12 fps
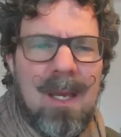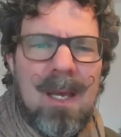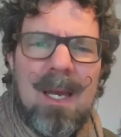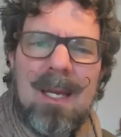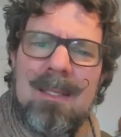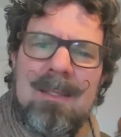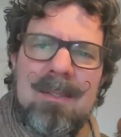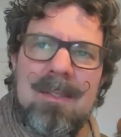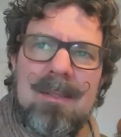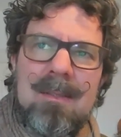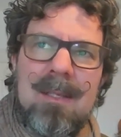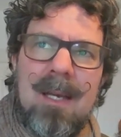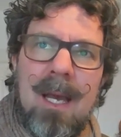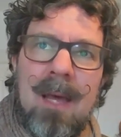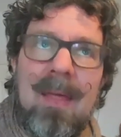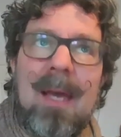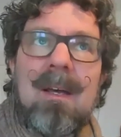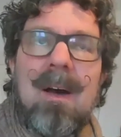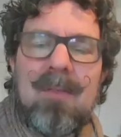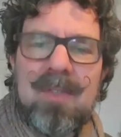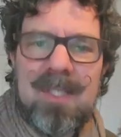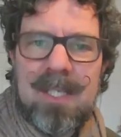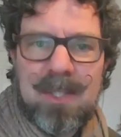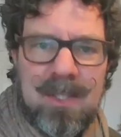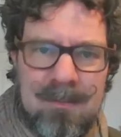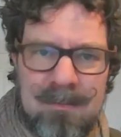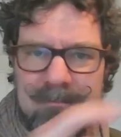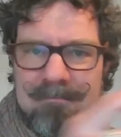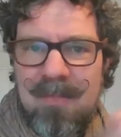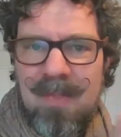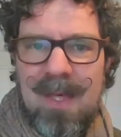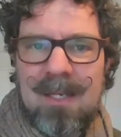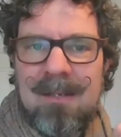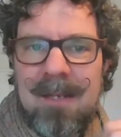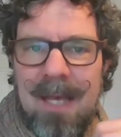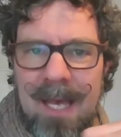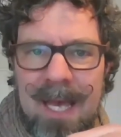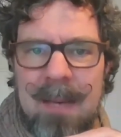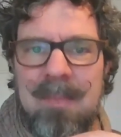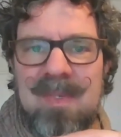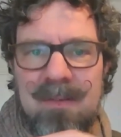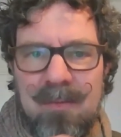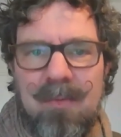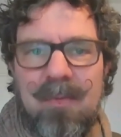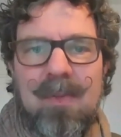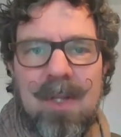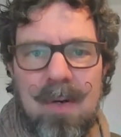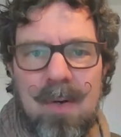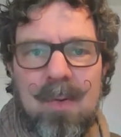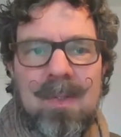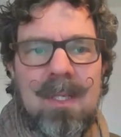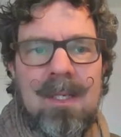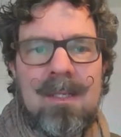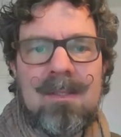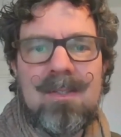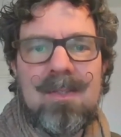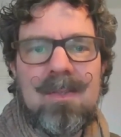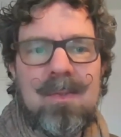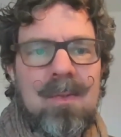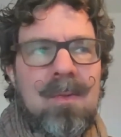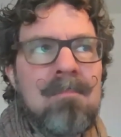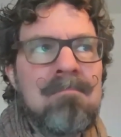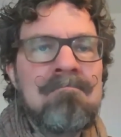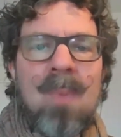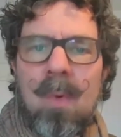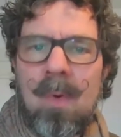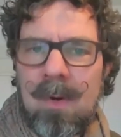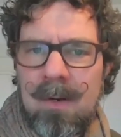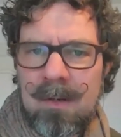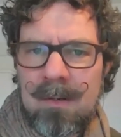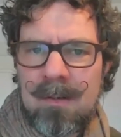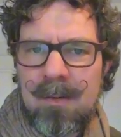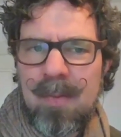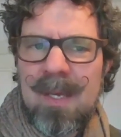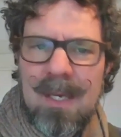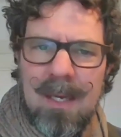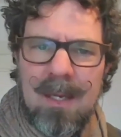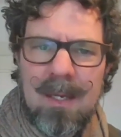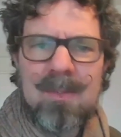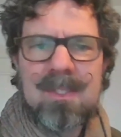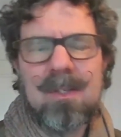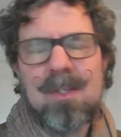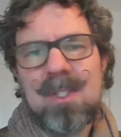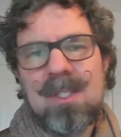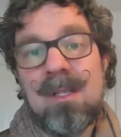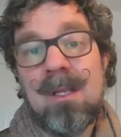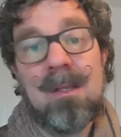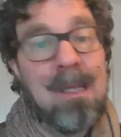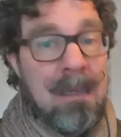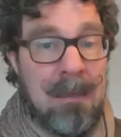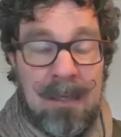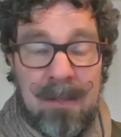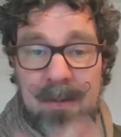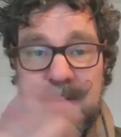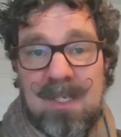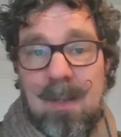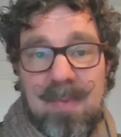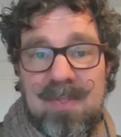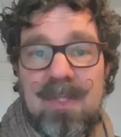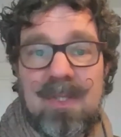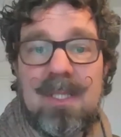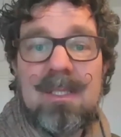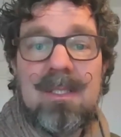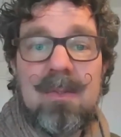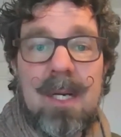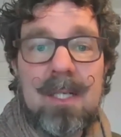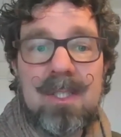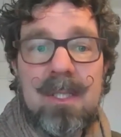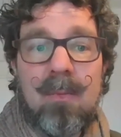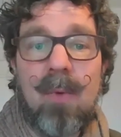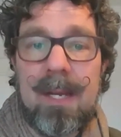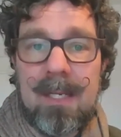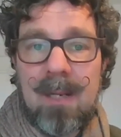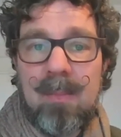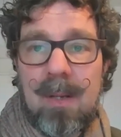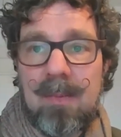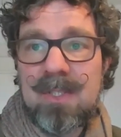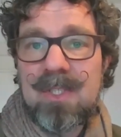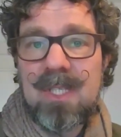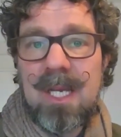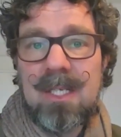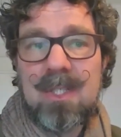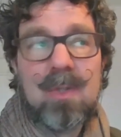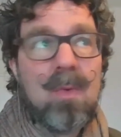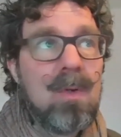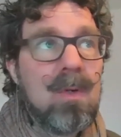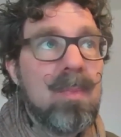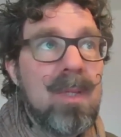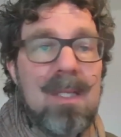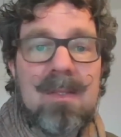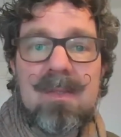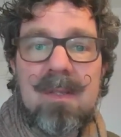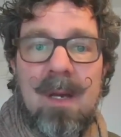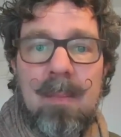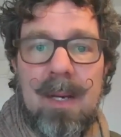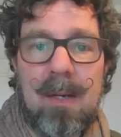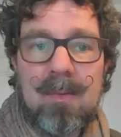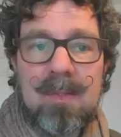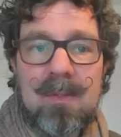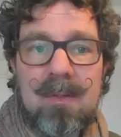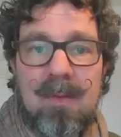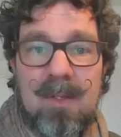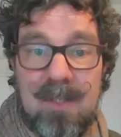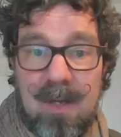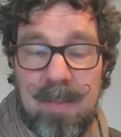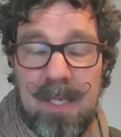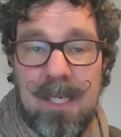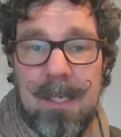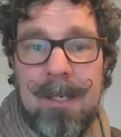And that conversation then ebbed and flowed into more thinking and research. And then there was an opportunity to actually write and publish a shorter piece about the topic